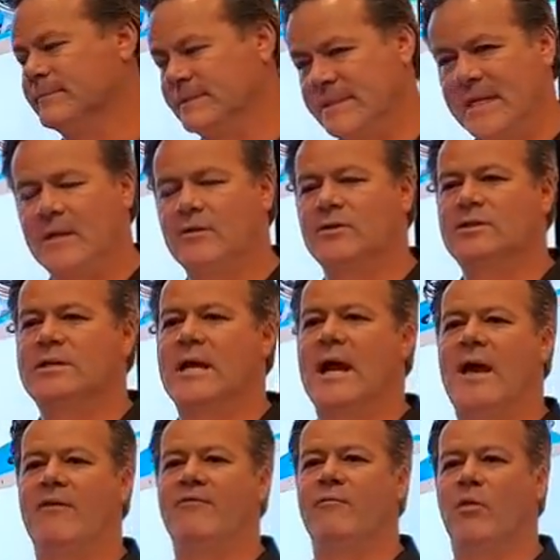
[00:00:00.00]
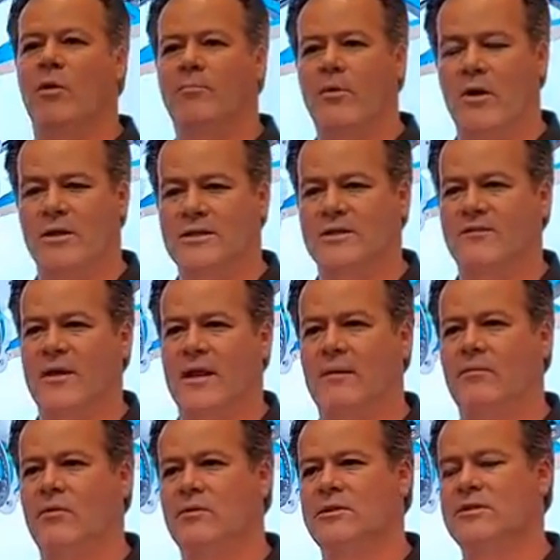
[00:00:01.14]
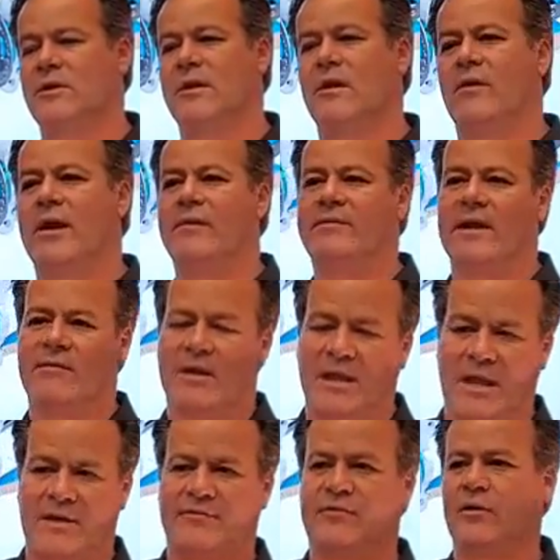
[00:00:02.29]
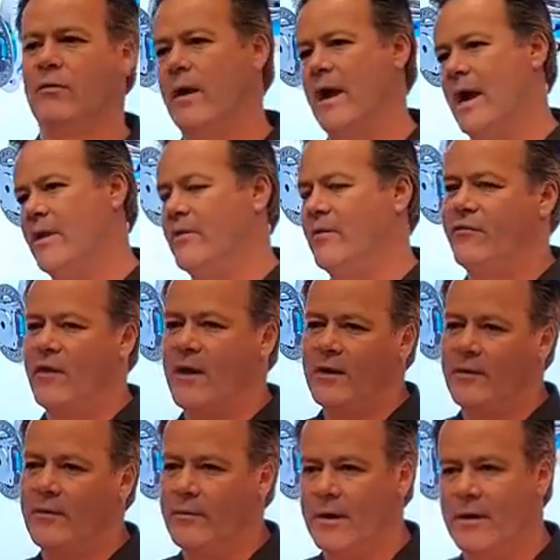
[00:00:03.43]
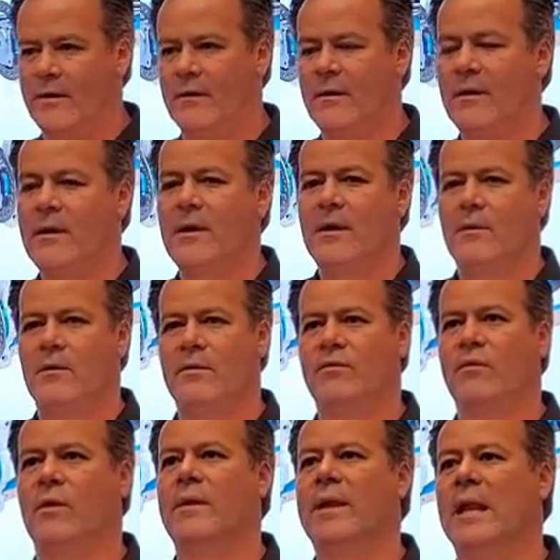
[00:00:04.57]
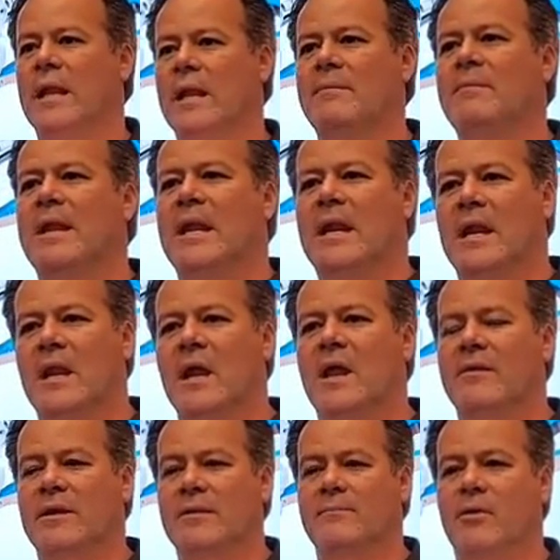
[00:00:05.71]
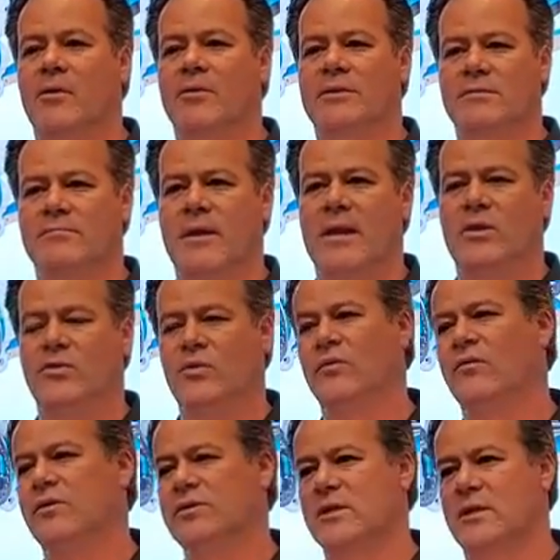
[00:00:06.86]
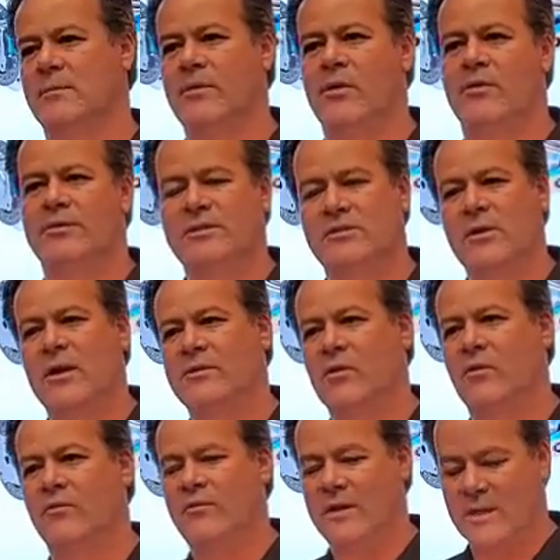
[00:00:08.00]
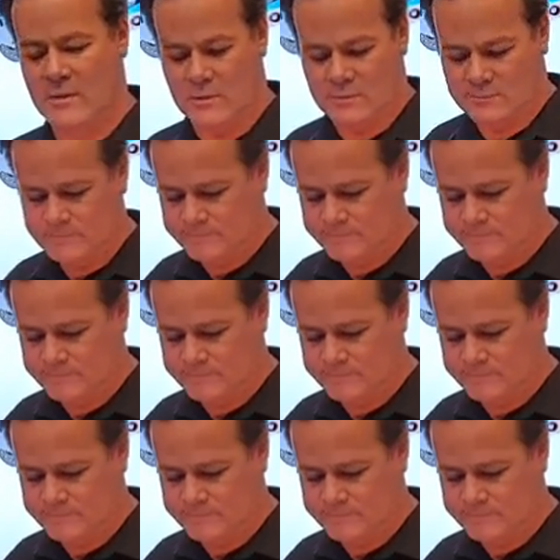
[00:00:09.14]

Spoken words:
dealers to have more parts available so they don't have to have a left or a right or a front or rear. We've really eliminated a lot of the components and made universal components throughout the whole vehicle.